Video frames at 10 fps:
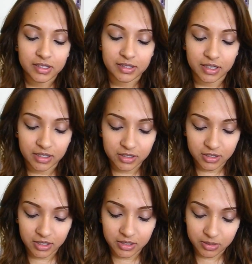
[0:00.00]
Sunny
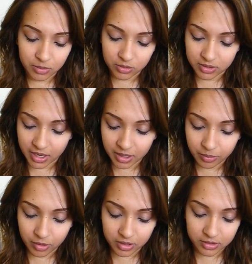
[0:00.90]
Cheeks Mosaic
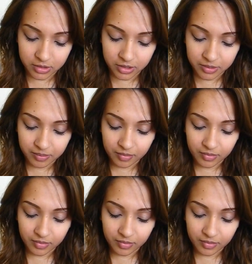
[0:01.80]
Bronzer.